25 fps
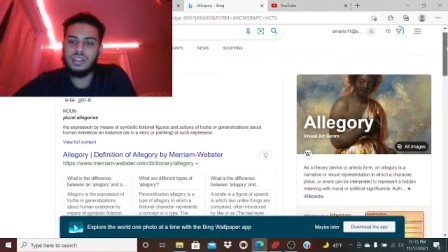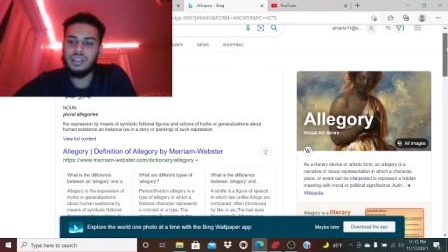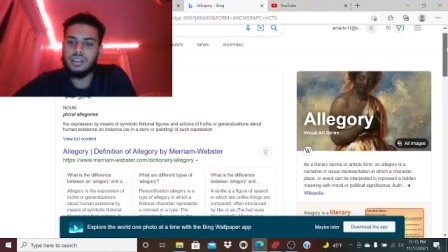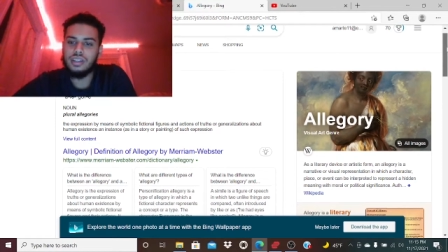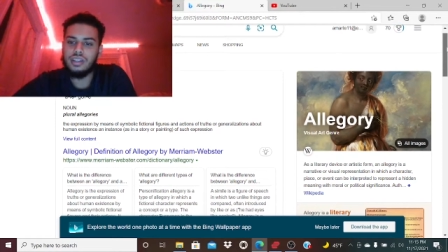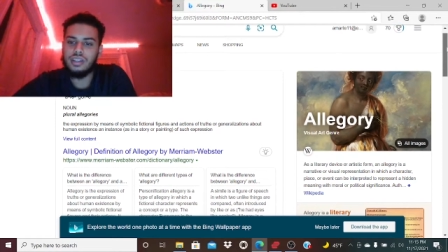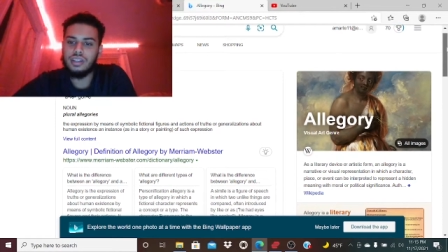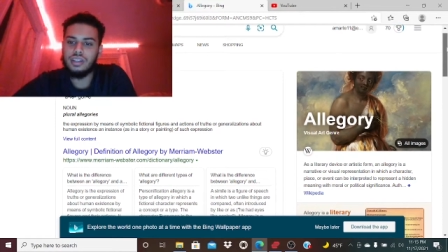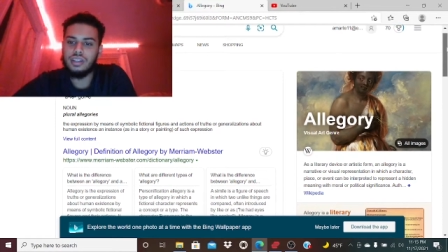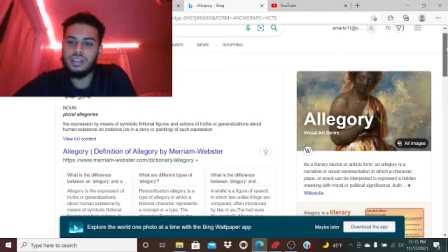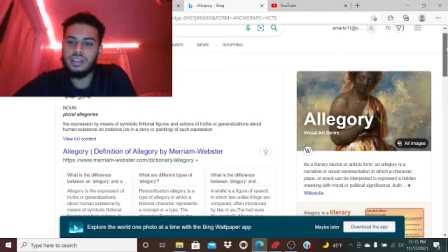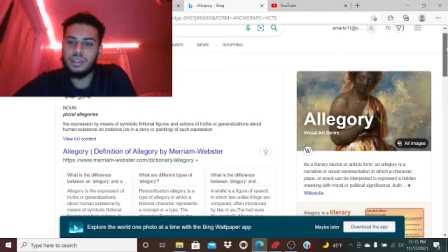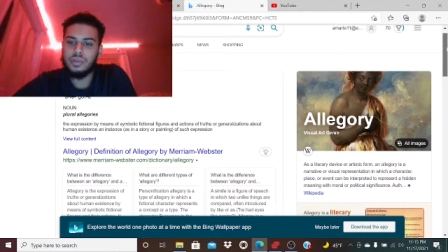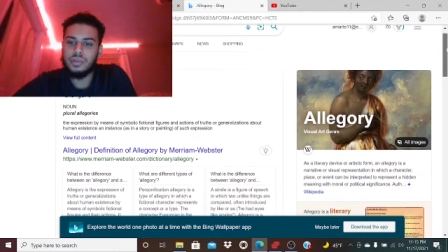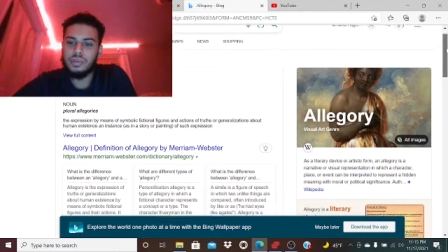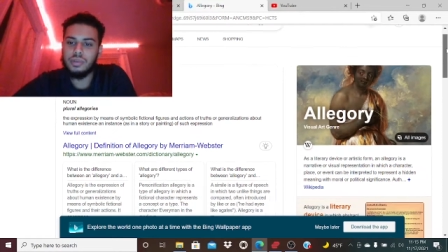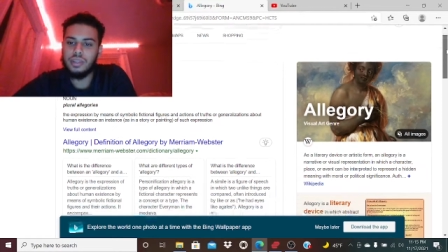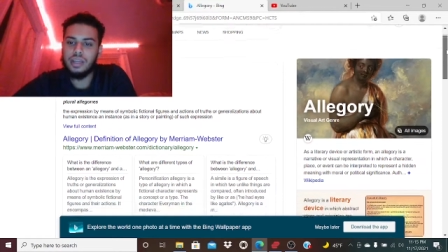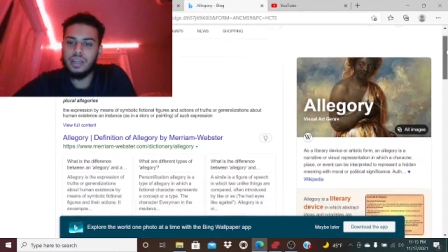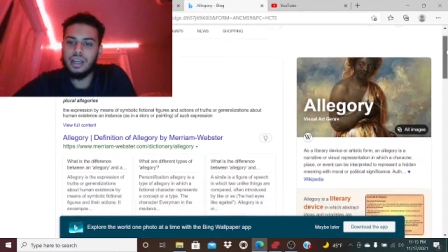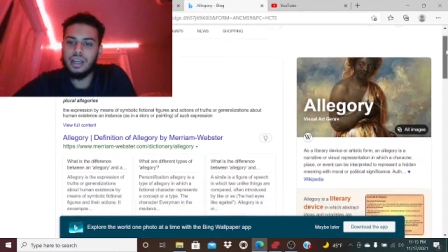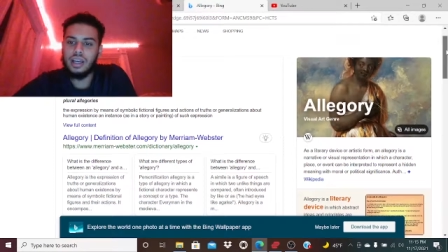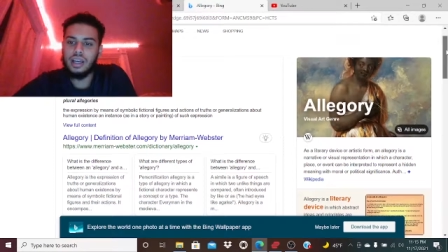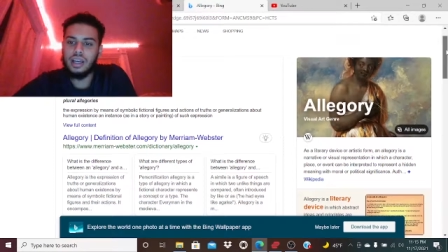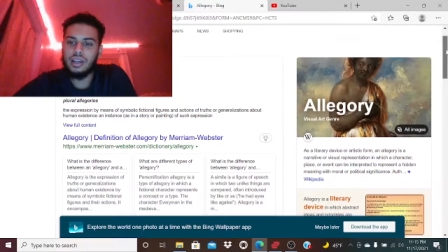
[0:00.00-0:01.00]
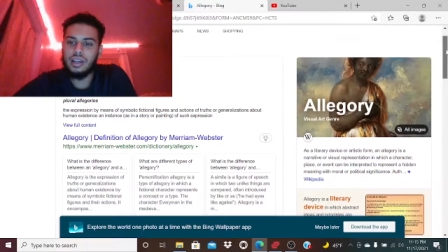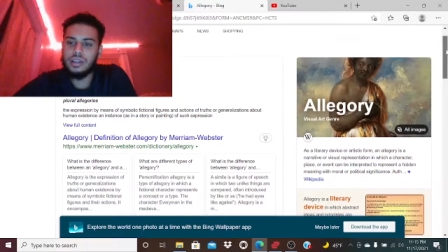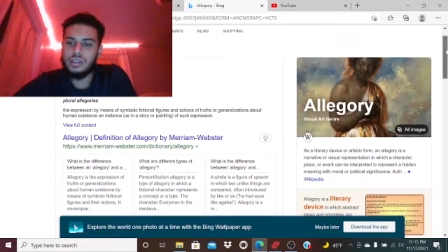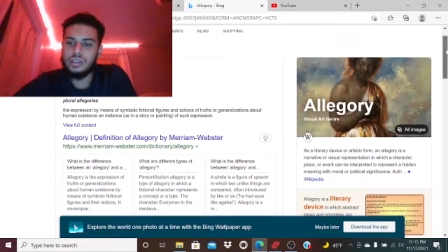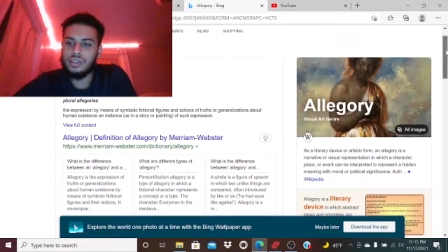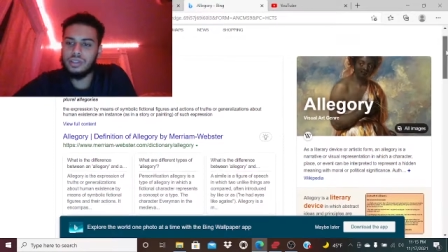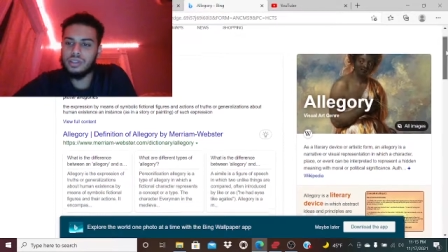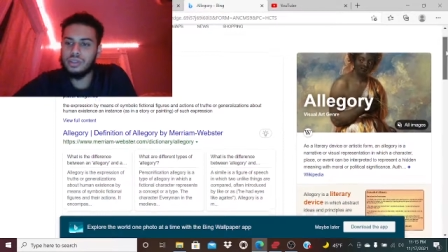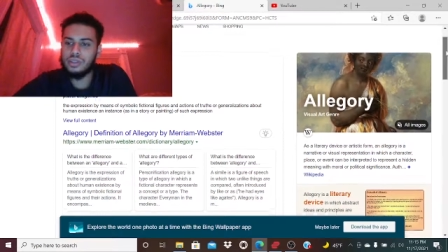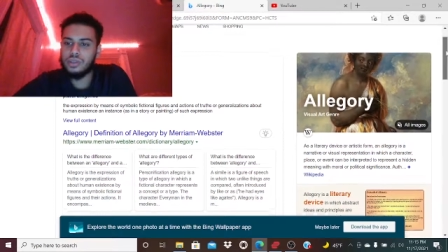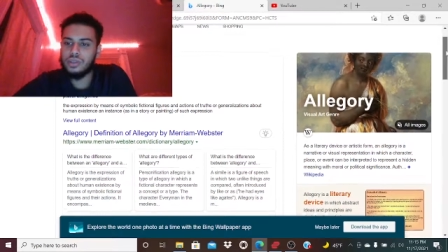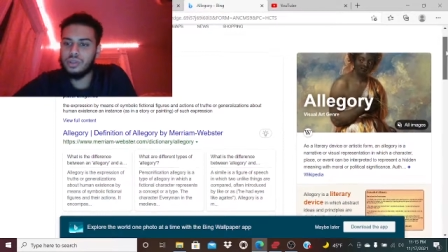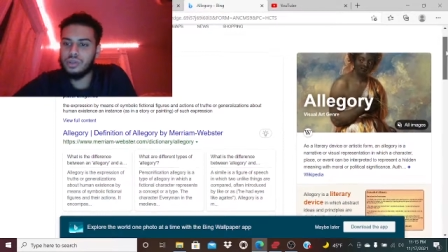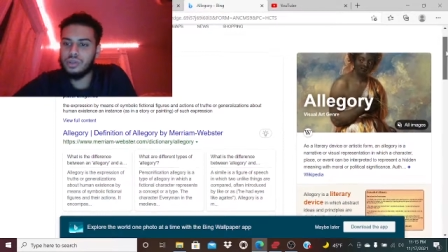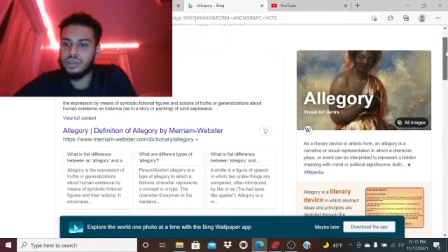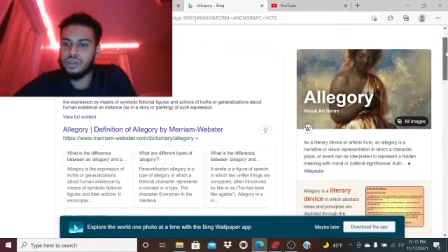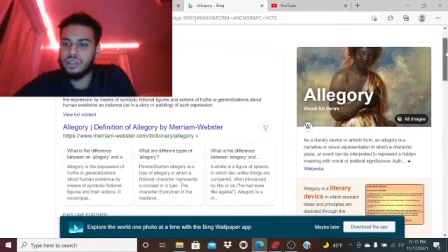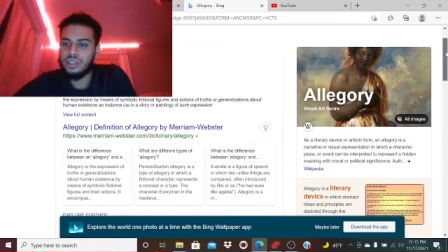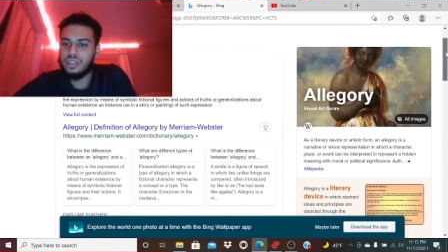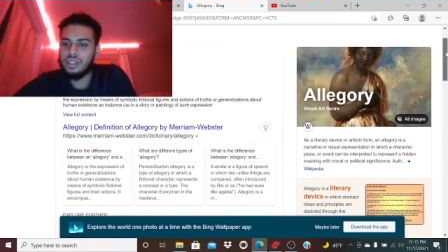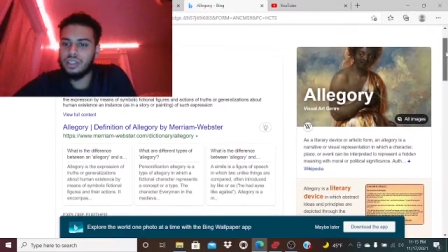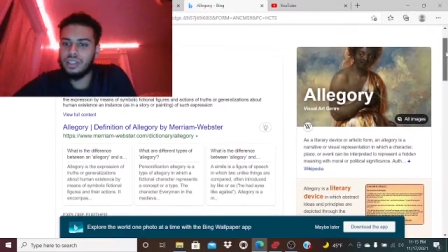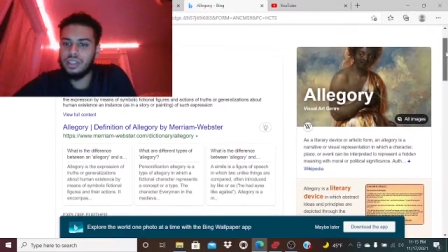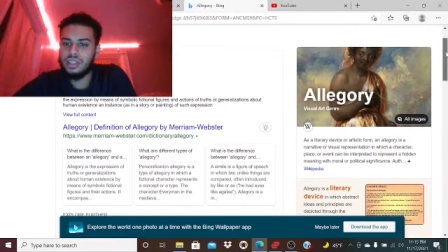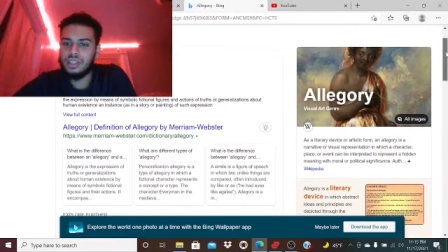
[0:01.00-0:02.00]
Um, an
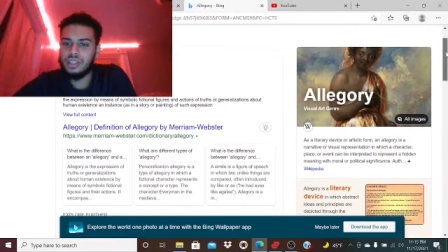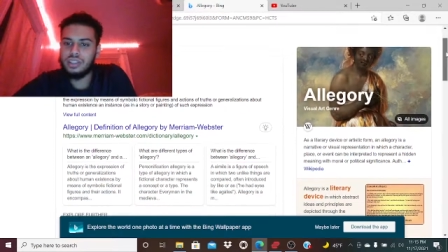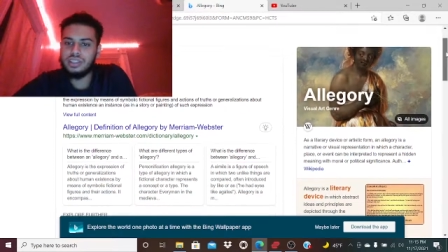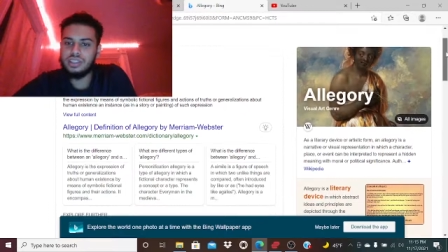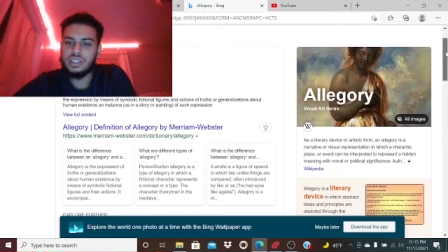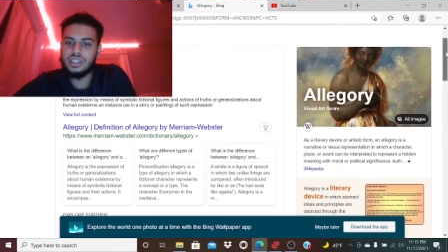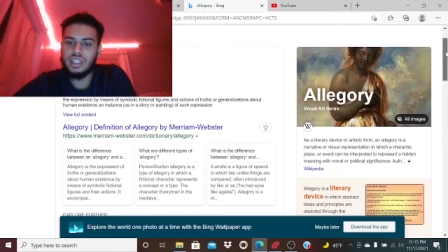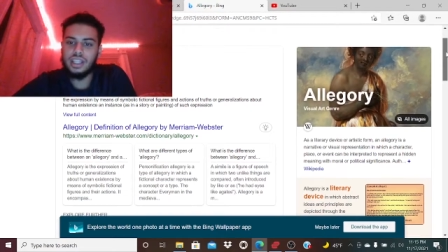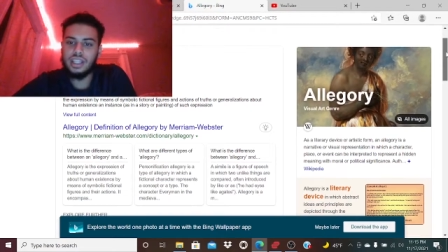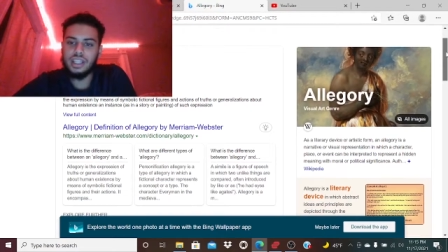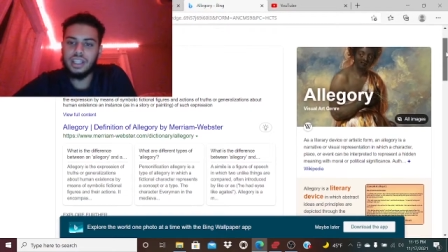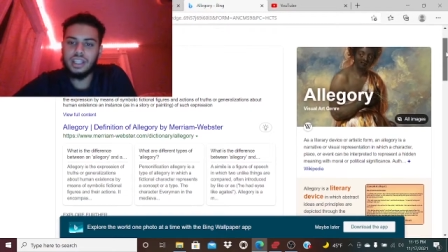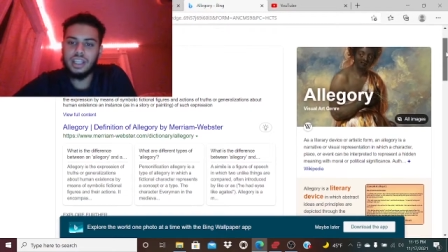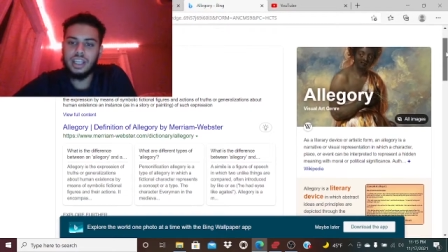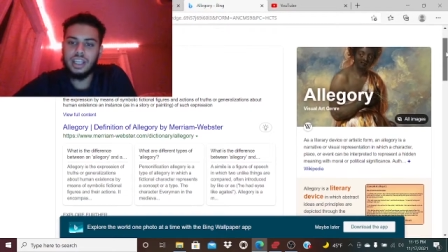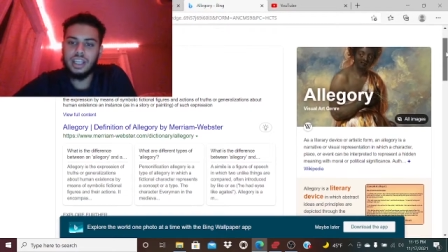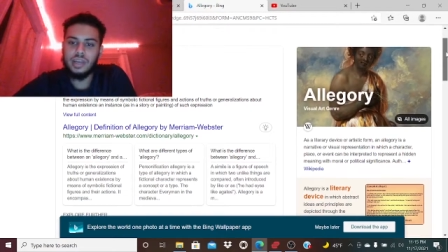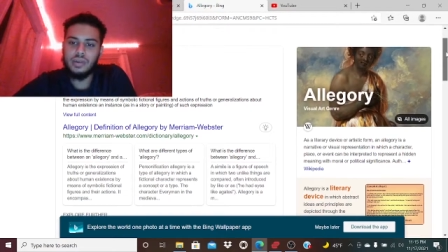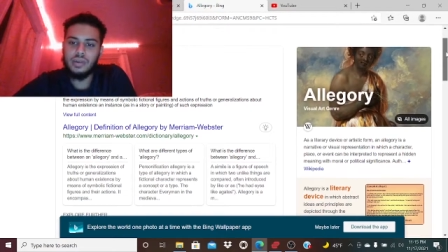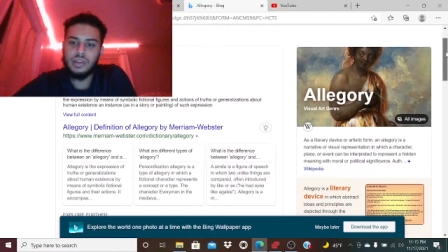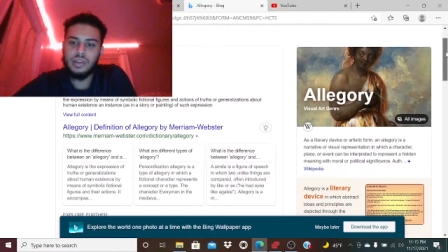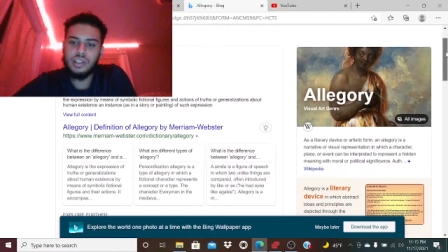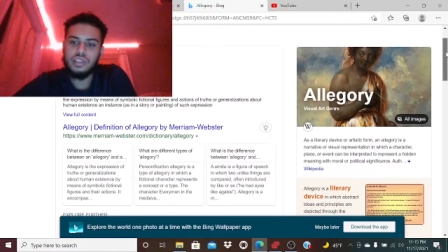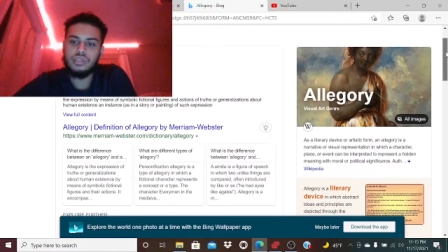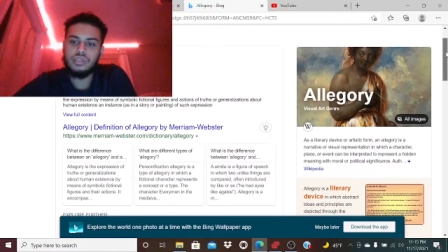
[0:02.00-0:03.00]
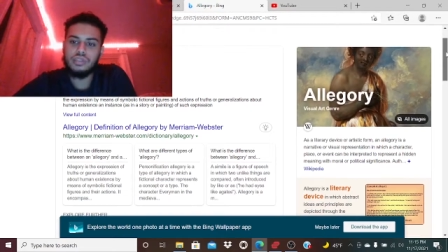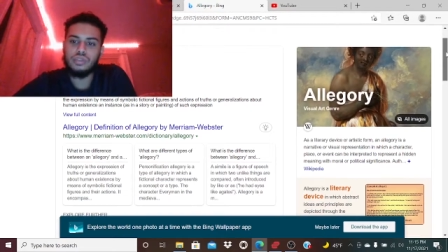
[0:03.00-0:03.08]
allegory is a narrative